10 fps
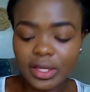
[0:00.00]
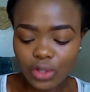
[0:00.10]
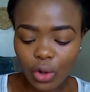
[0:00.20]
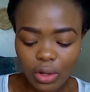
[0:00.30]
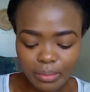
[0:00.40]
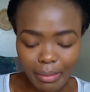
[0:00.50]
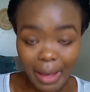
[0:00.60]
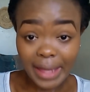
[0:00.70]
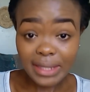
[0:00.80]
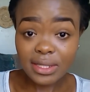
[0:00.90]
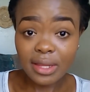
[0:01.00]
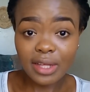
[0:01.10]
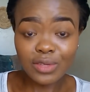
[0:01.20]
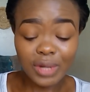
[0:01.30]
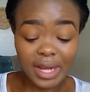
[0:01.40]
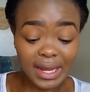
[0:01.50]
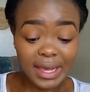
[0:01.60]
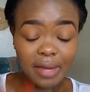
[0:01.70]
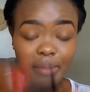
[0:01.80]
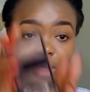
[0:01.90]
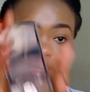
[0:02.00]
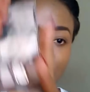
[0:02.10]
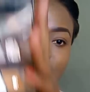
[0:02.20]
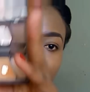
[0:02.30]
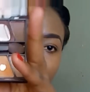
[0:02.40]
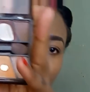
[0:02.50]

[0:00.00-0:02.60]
It's all matte, and that's what I like about it.